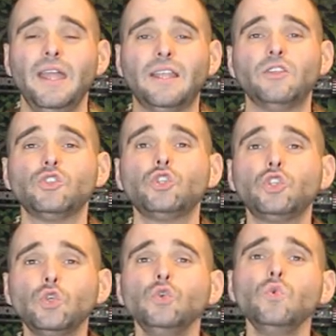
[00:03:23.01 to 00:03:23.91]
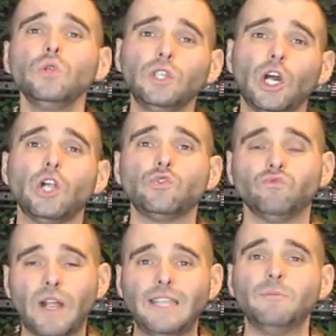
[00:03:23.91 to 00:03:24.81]
Now, there's two large
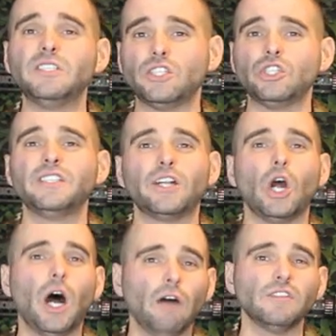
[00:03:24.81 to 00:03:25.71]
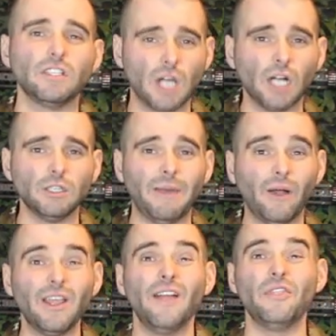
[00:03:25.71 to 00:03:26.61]
ready positions that are often talked
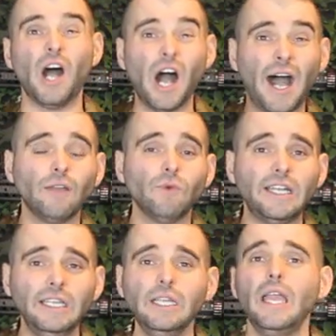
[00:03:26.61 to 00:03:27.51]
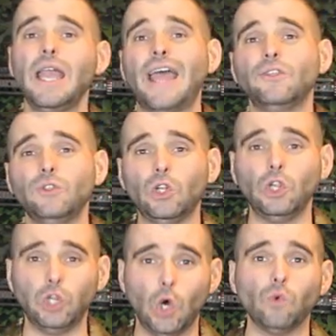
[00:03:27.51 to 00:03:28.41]
about, the high ready and the
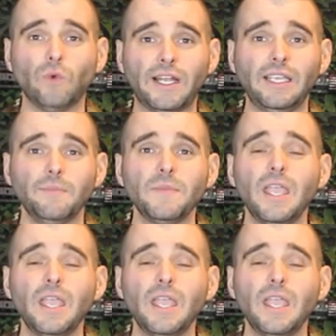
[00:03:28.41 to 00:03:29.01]
low ready.